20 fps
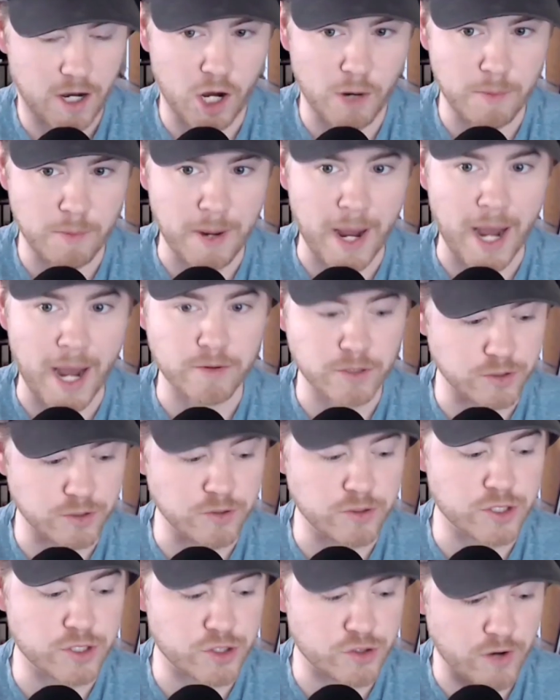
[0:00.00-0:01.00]
about
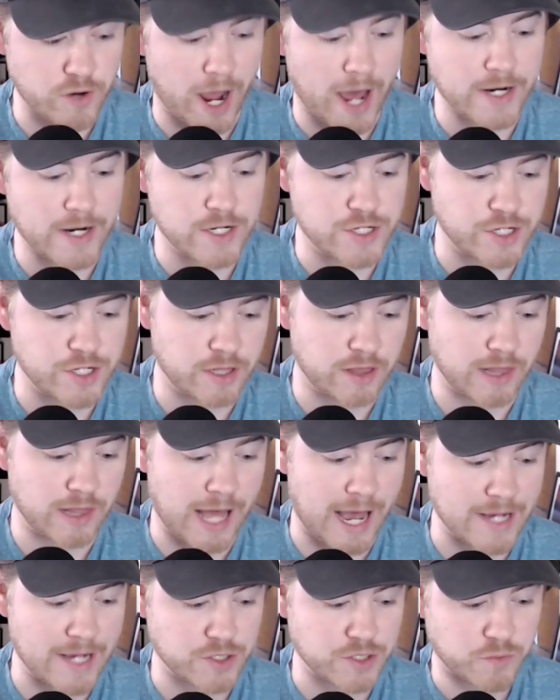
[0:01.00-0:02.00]
Duke's strategy
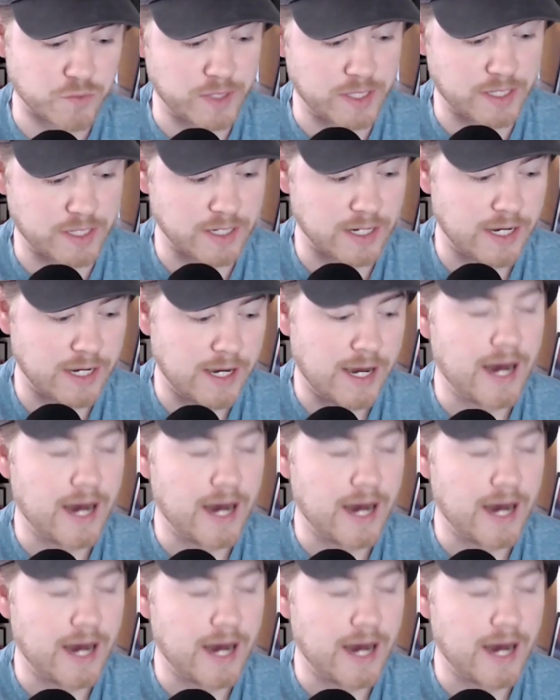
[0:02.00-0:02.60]
last week.